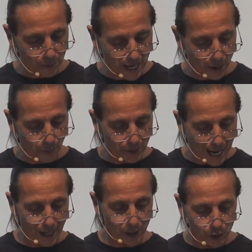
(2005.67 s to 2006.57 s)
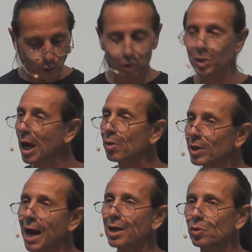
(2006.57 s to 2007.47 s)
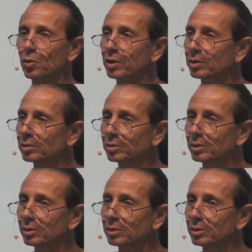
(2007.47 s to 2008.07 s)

when they will not endure sound doctrine.